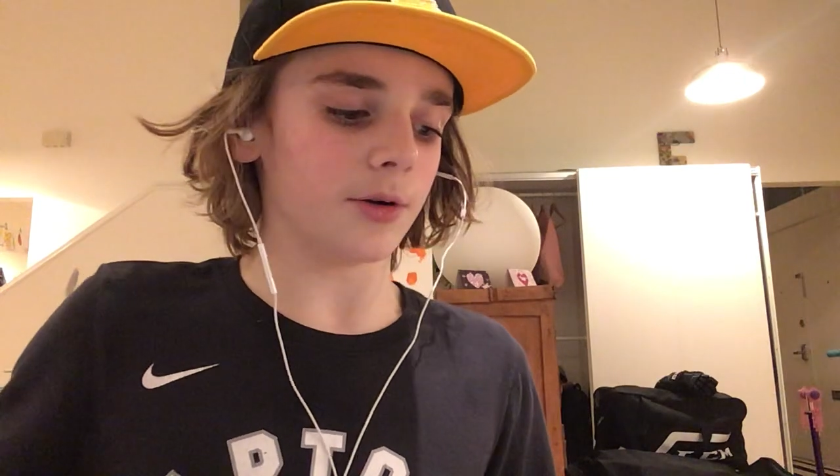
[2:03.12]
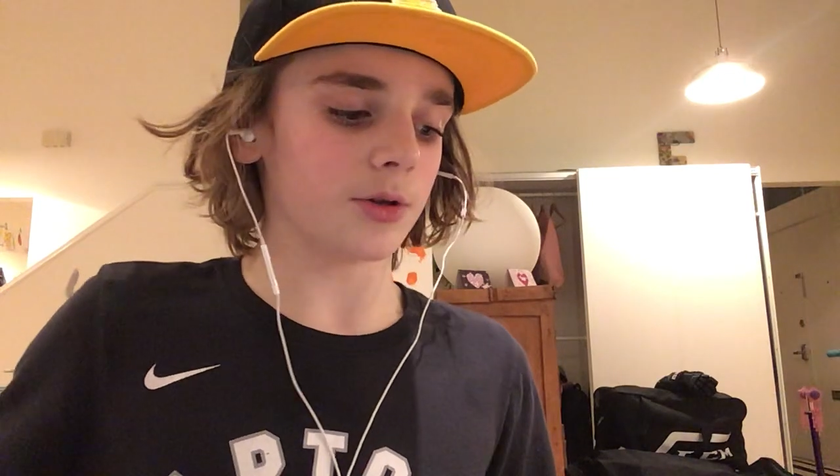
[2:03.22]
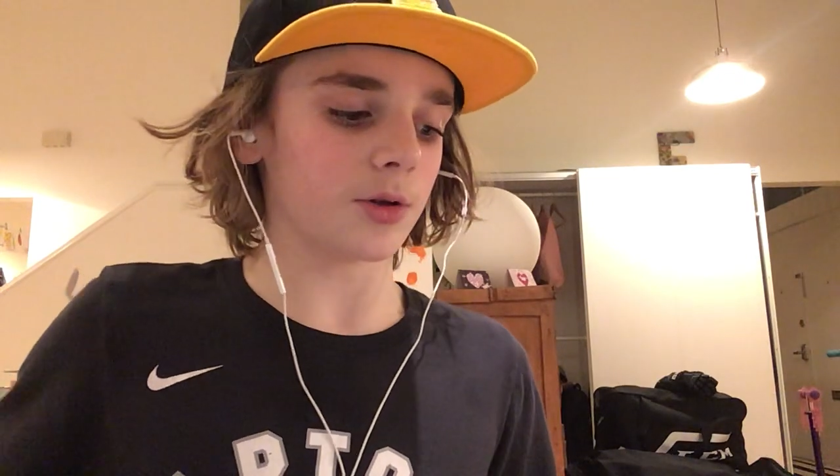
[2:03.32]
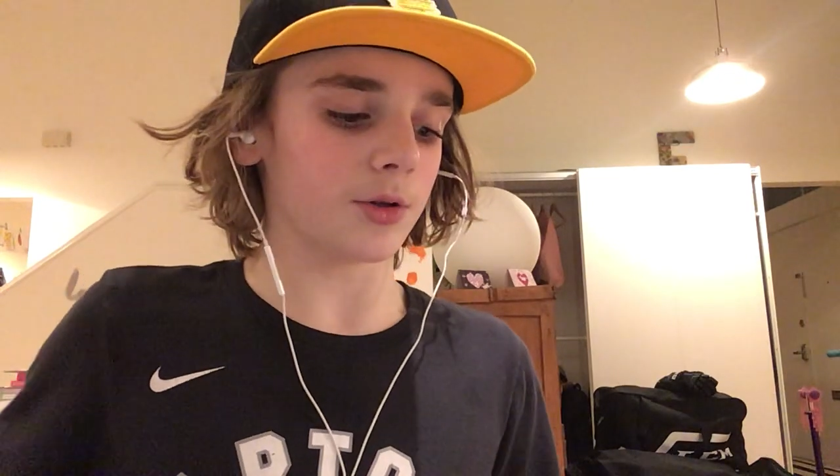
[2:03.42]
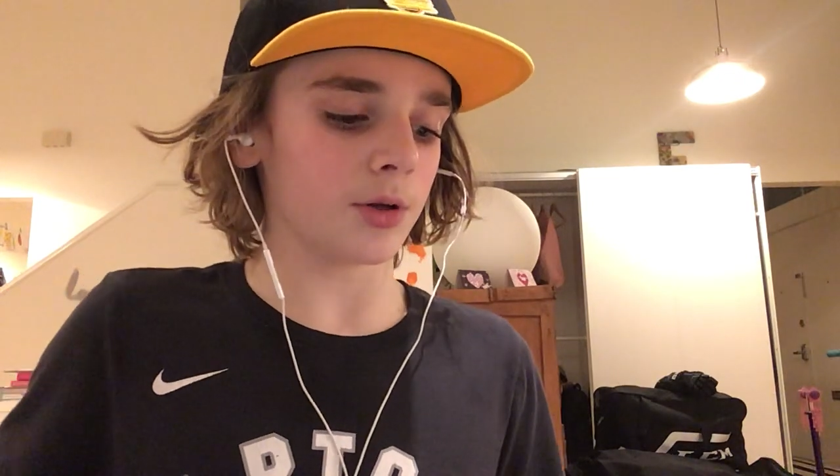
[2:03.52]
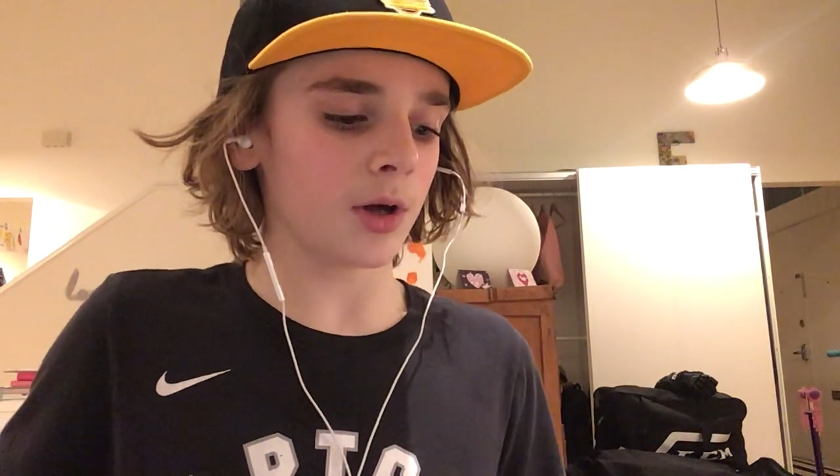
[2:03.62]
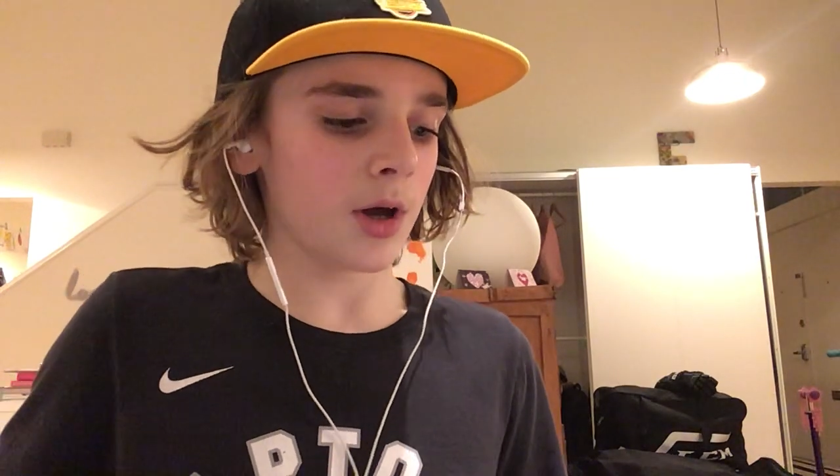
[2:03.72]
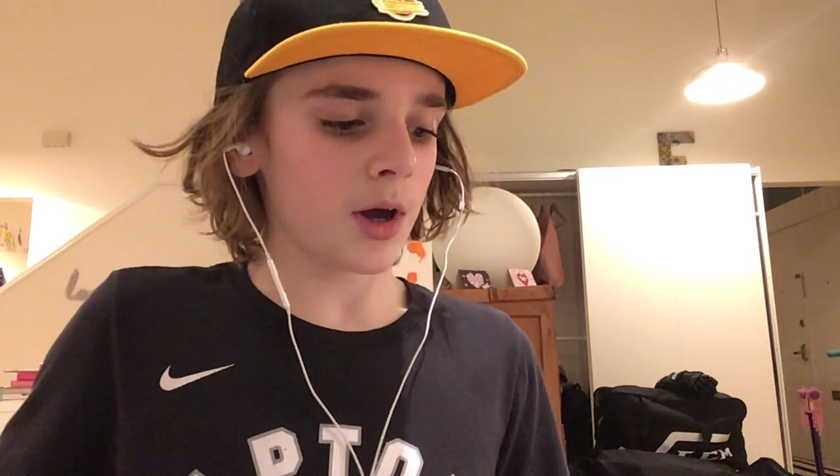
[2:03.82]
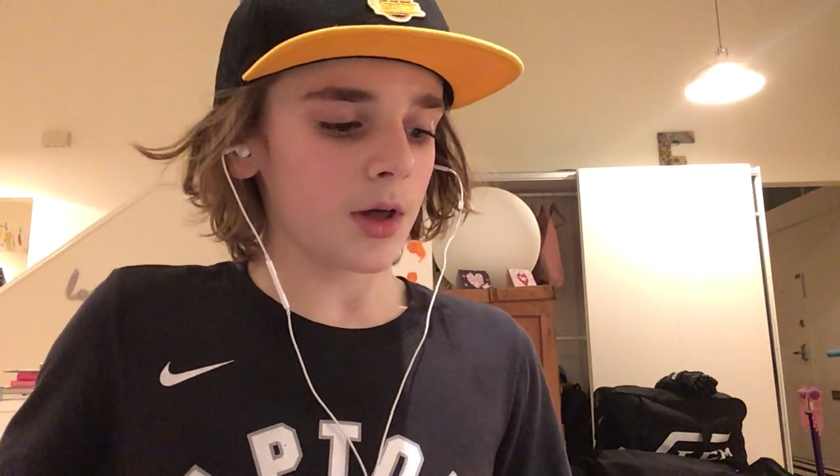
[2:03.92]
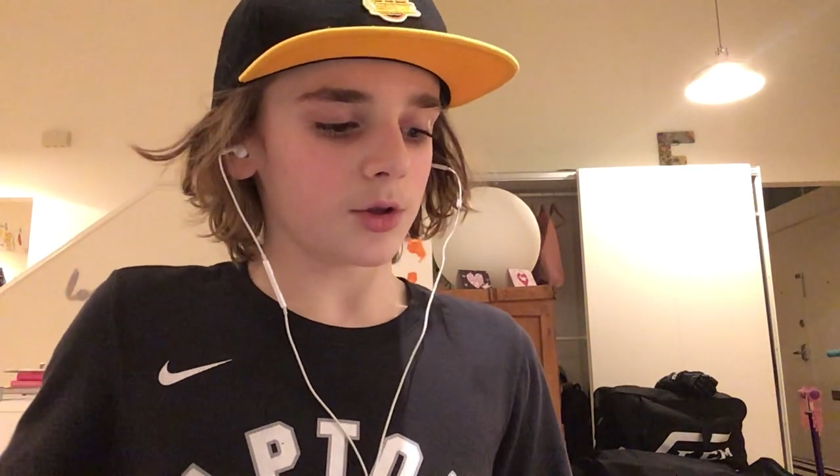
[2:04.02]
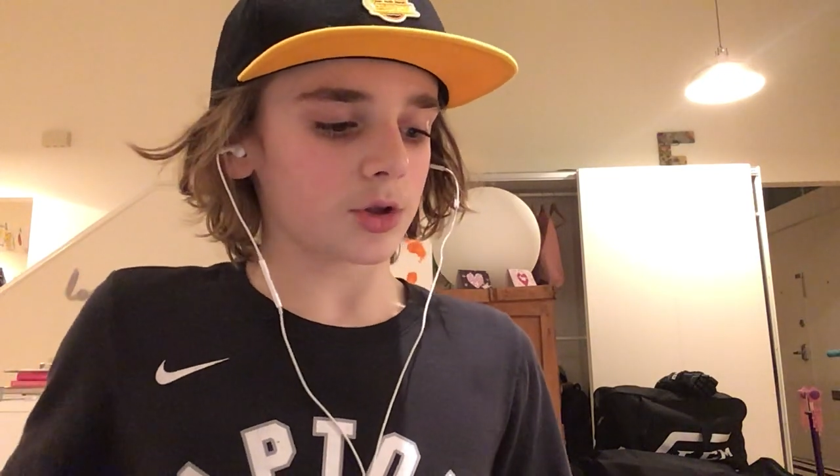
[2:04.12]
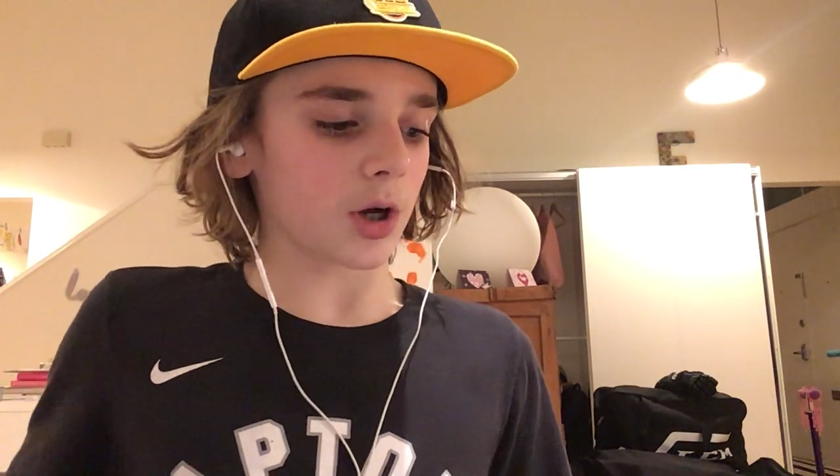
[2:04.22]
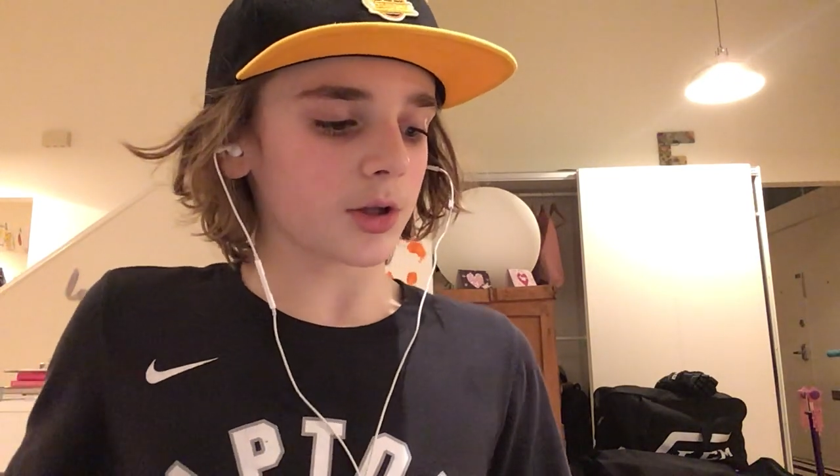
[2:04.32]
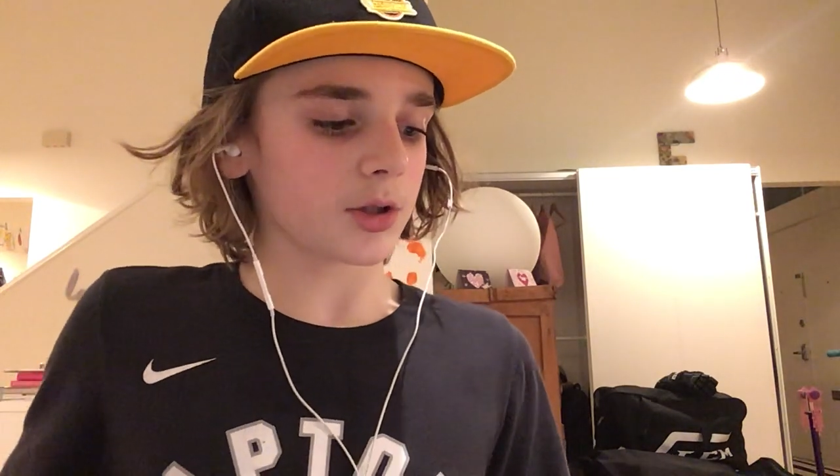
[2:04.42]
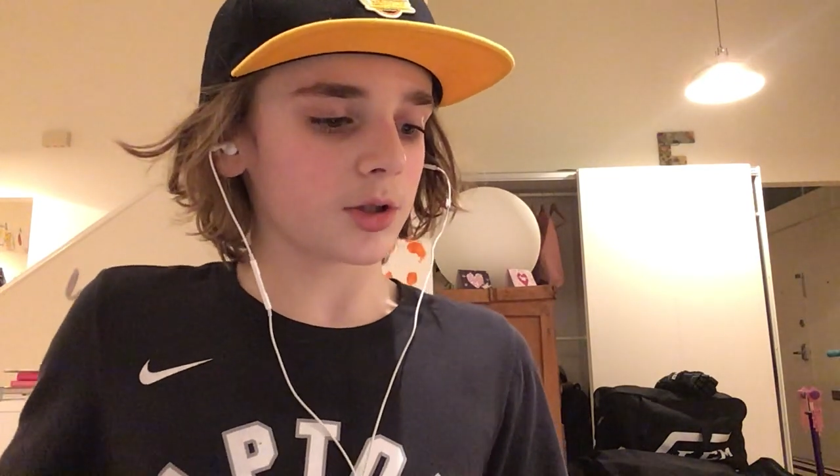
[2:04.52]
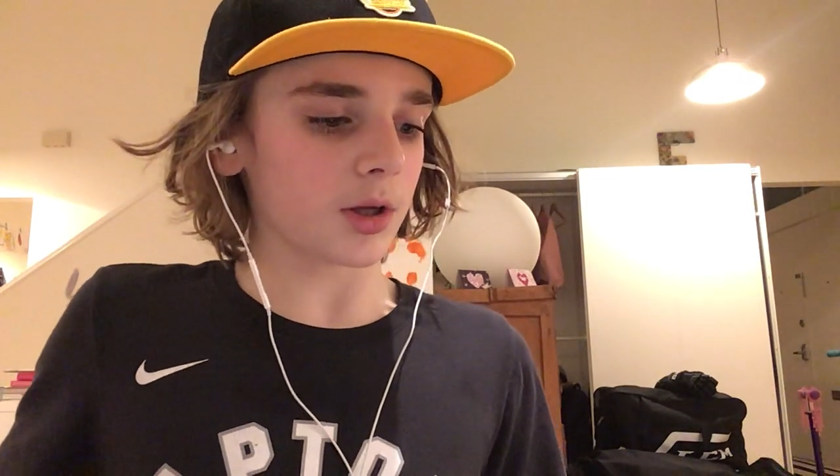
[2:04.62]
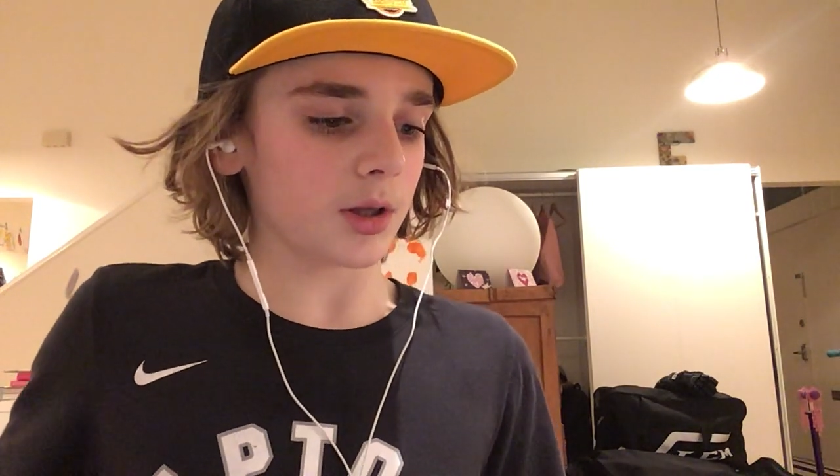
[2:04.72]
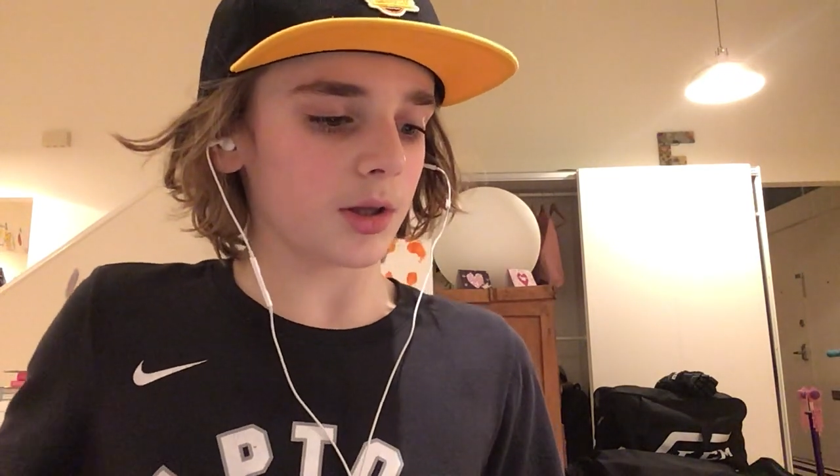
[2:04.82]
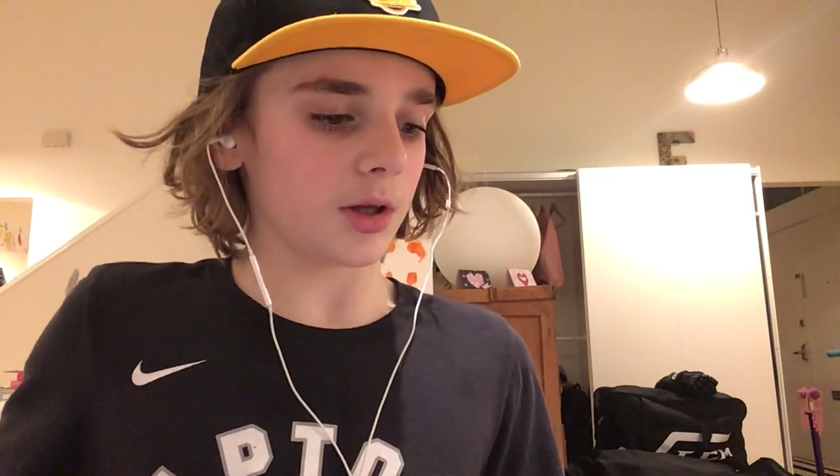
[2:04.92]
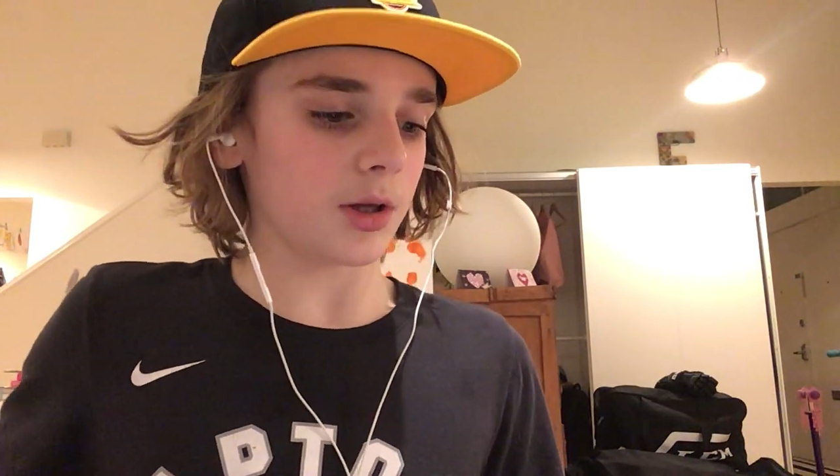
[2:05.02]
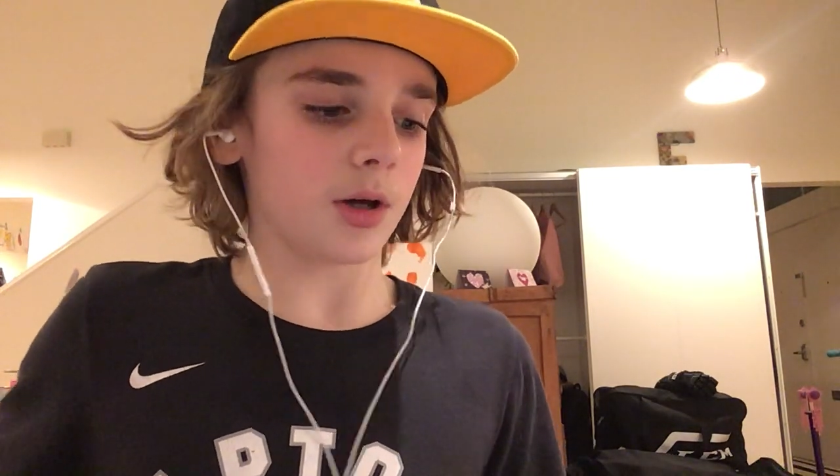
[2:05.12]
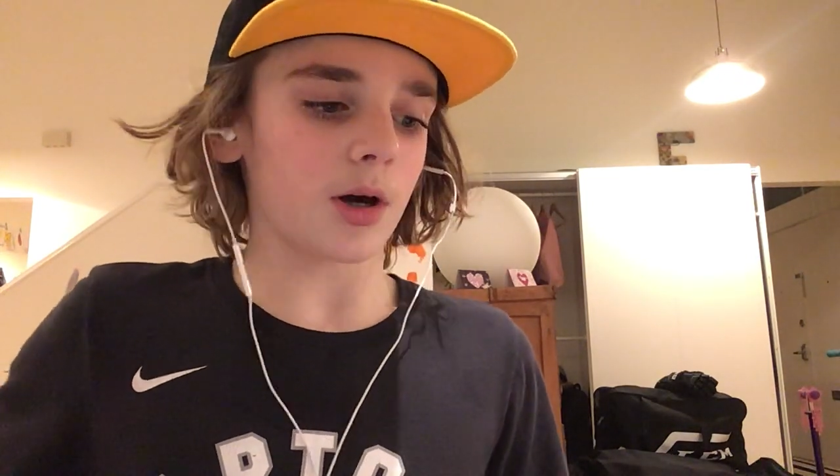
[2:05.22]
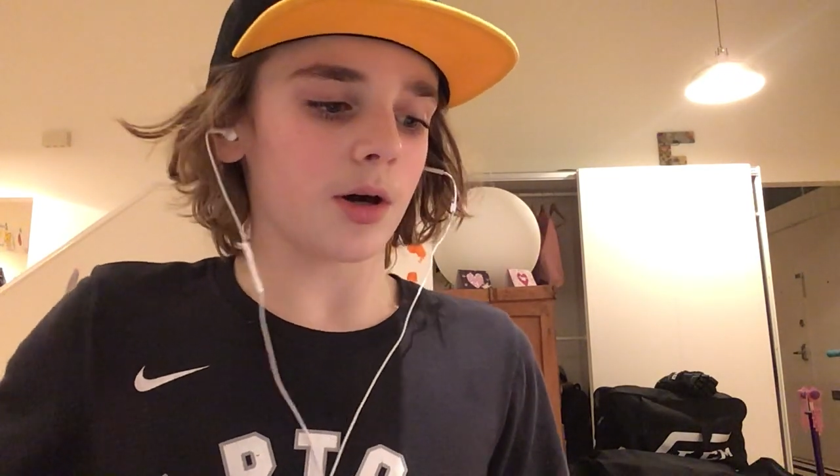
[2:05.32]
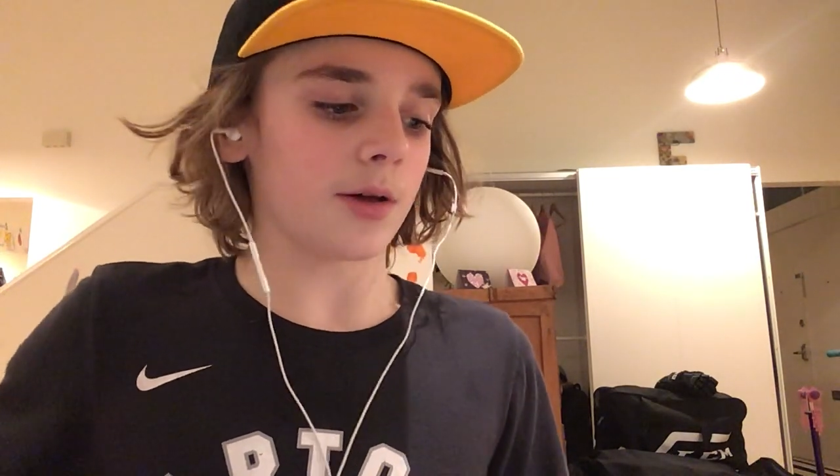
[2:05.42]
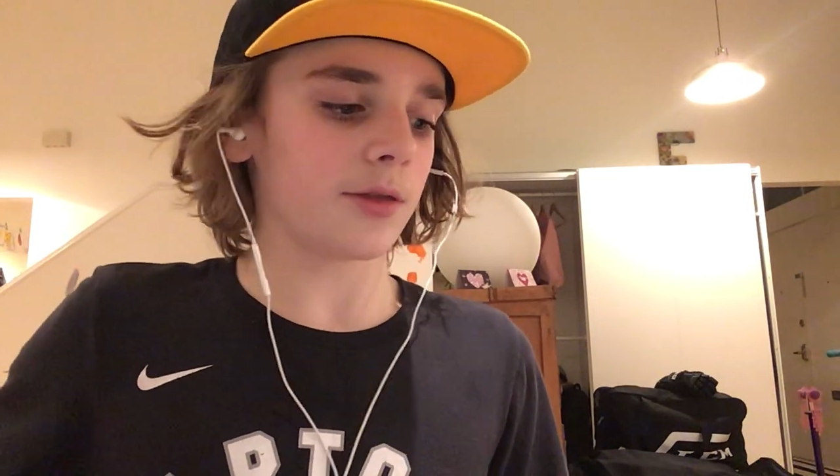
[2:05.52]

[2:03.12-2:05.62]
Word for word: So the the shots in the uh,